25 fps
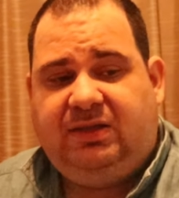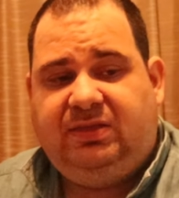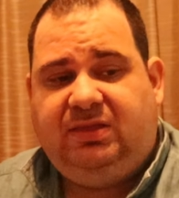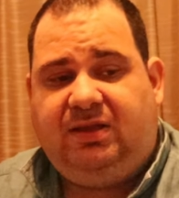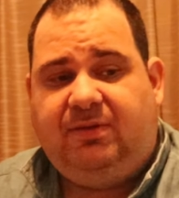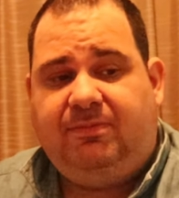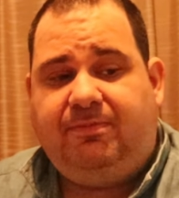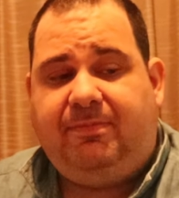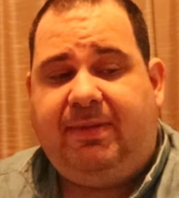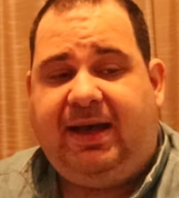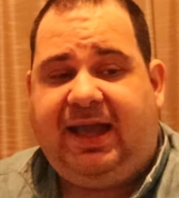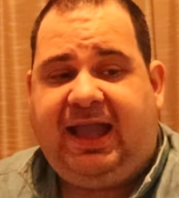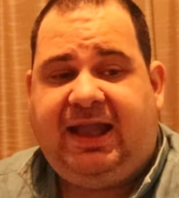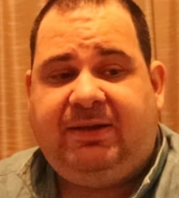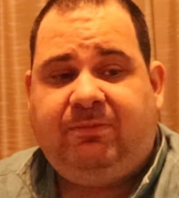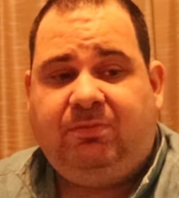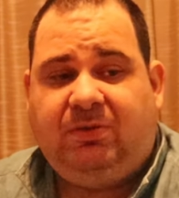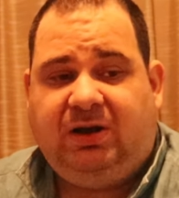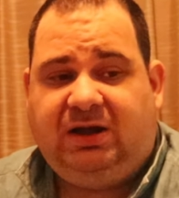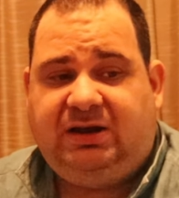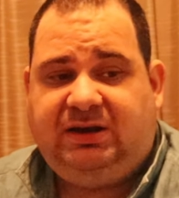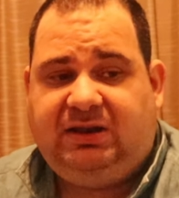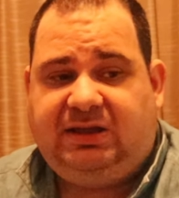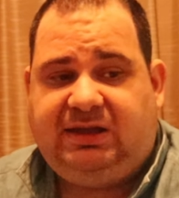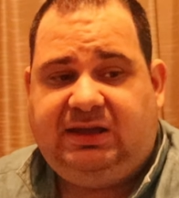The main
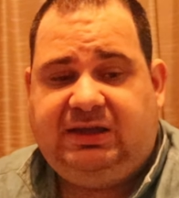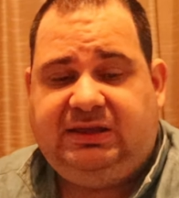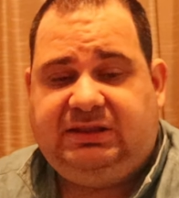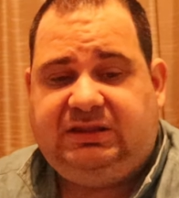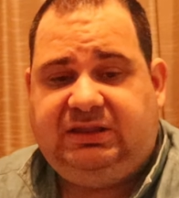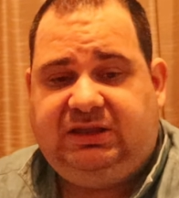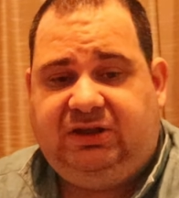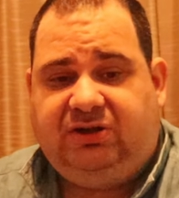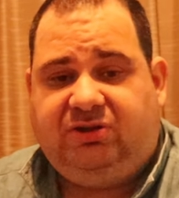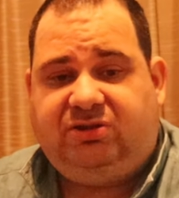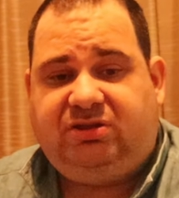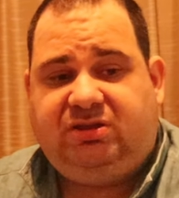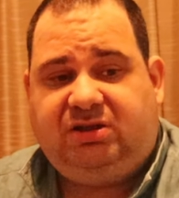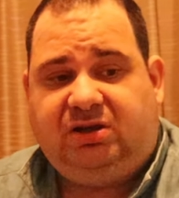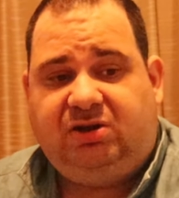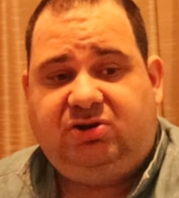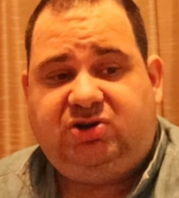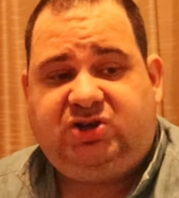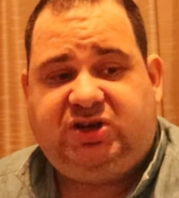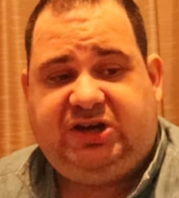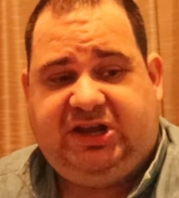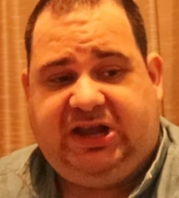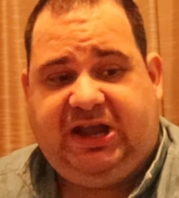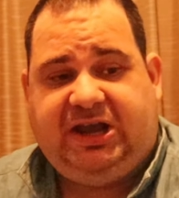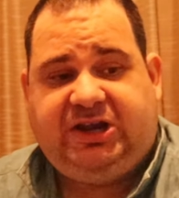one is the
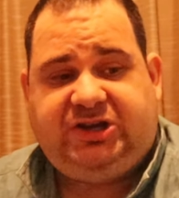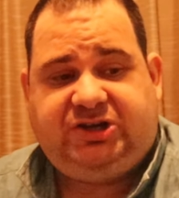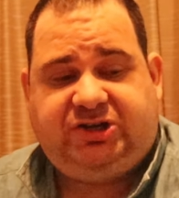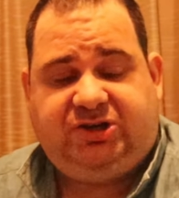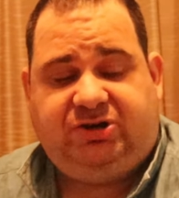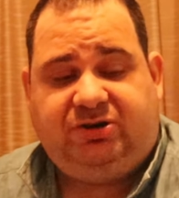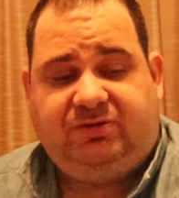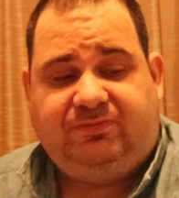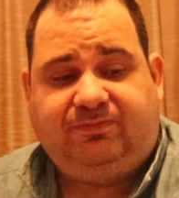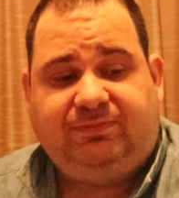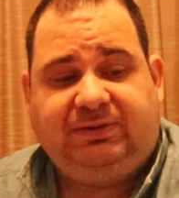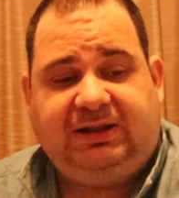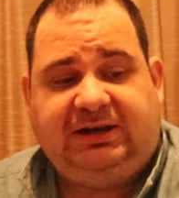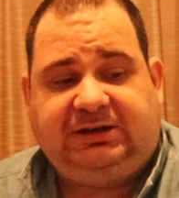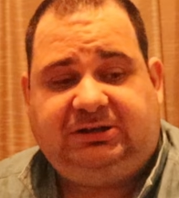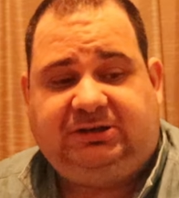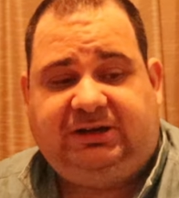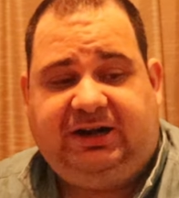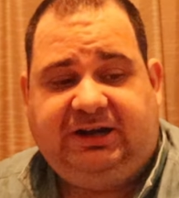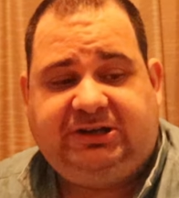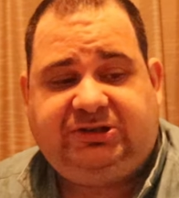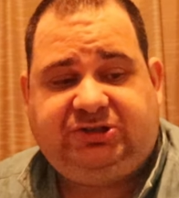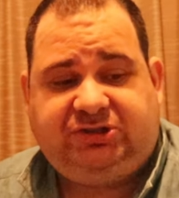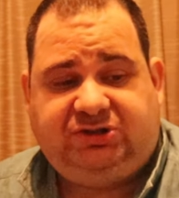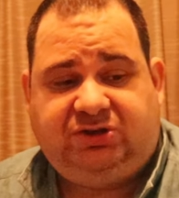Association of Bladder
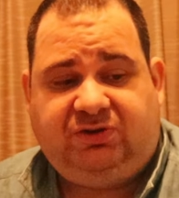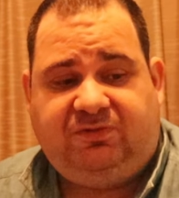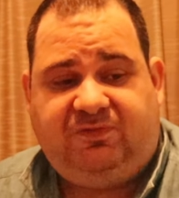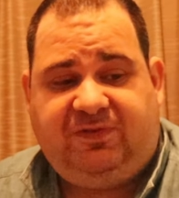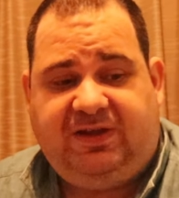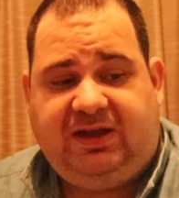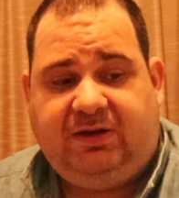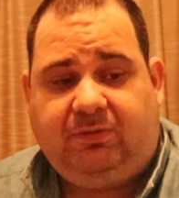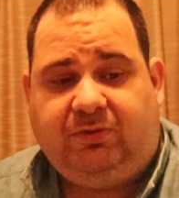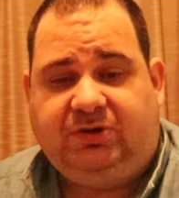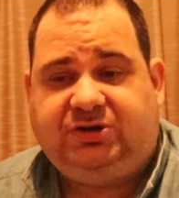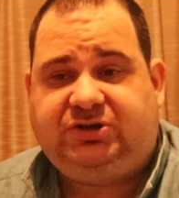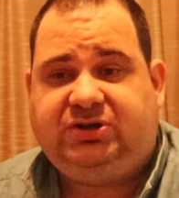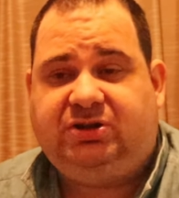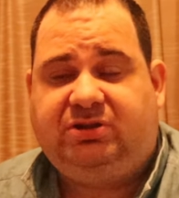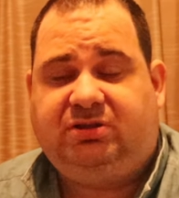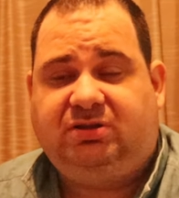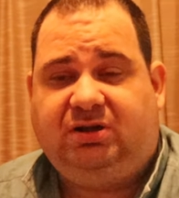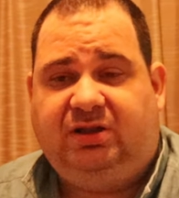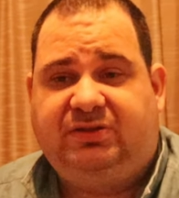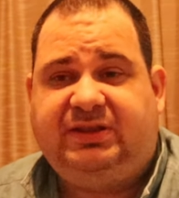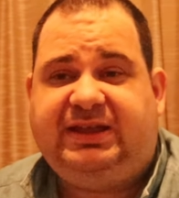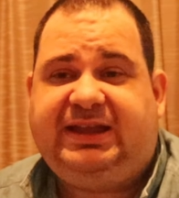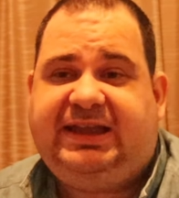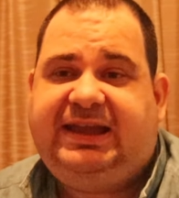Extrophy, which is
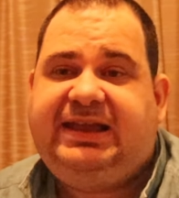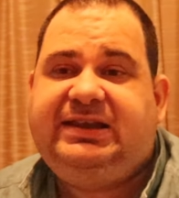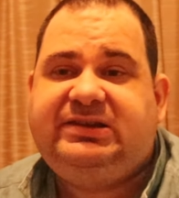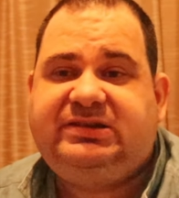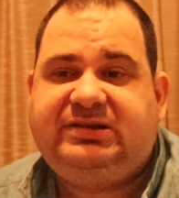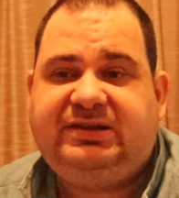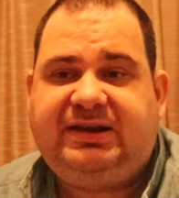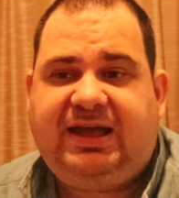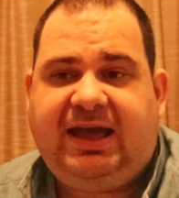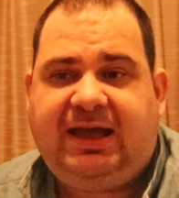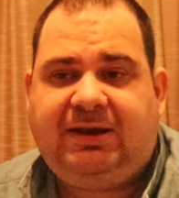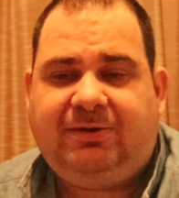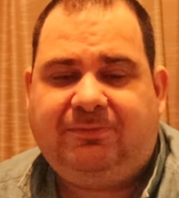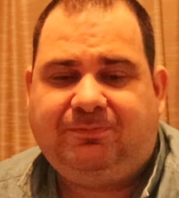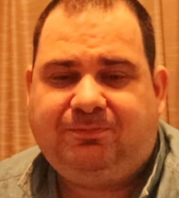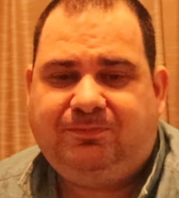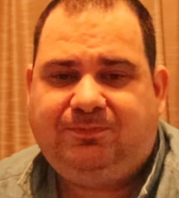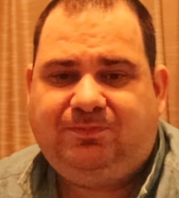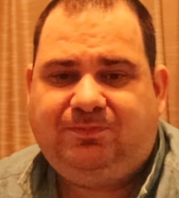on the internet.